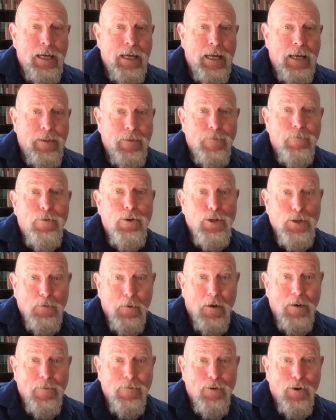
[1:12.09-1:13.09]
And the first
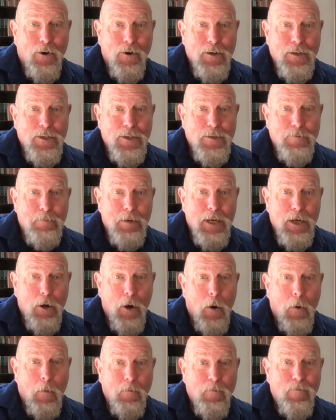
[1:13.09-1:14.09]
one, of course, is be
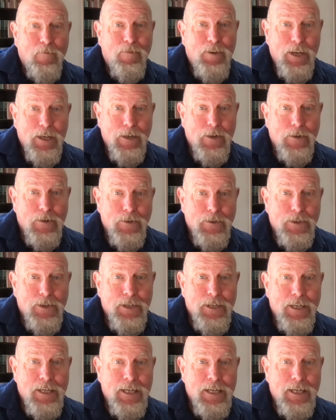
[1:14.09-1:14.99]
hope-filled.